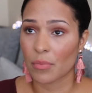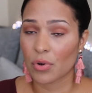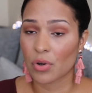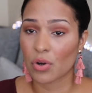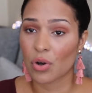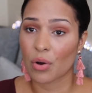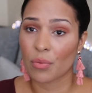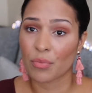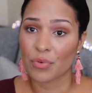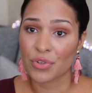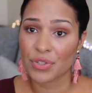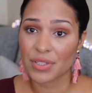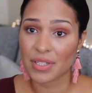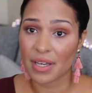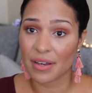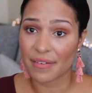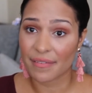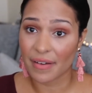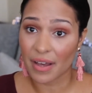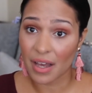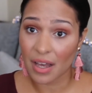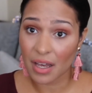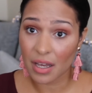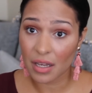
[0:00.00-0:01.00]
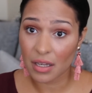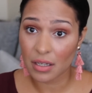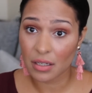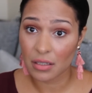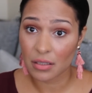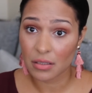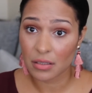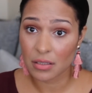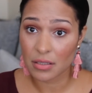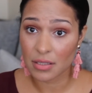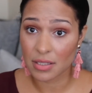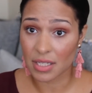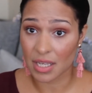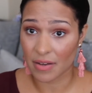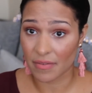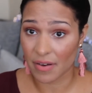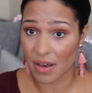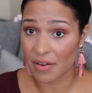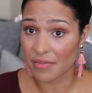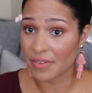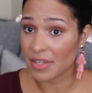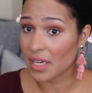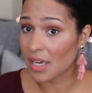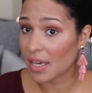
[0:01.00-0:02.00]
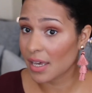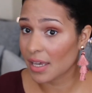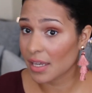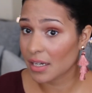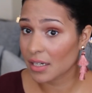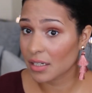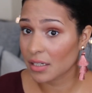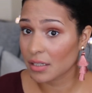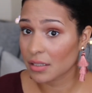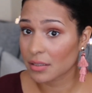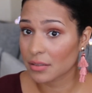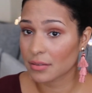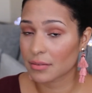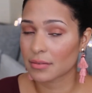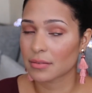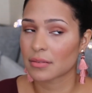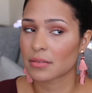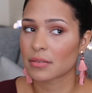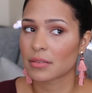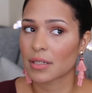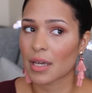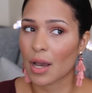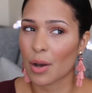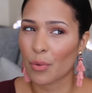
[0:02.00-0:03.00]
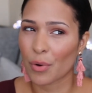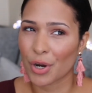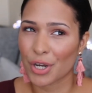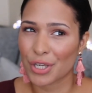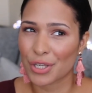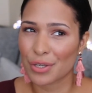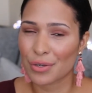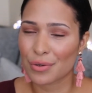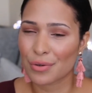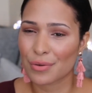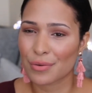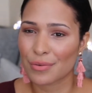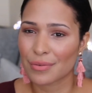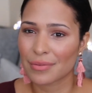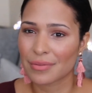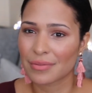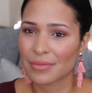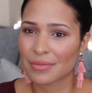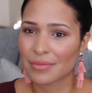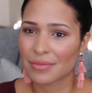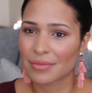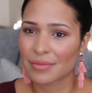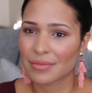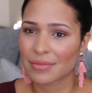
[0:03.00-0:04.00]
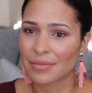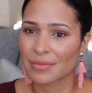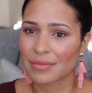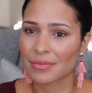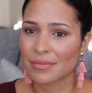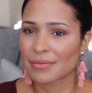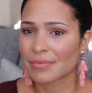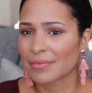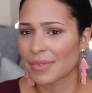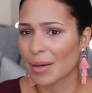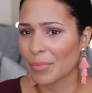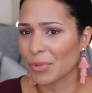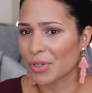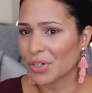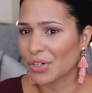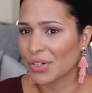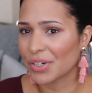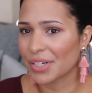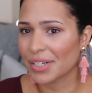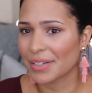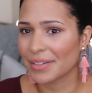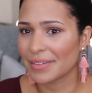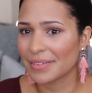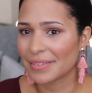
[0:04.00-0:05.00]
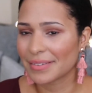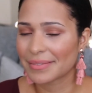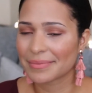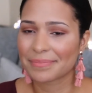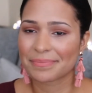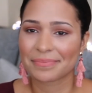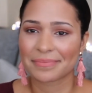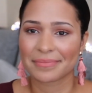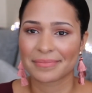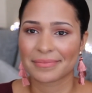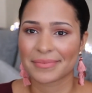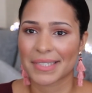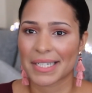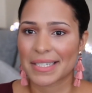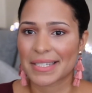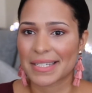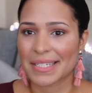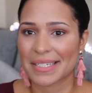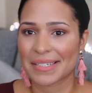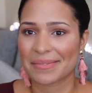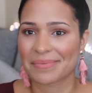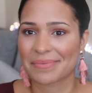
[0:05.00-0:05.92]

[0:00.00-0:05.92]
¿cómo ça va? Ça va bien? How are you? I'm good. That's it.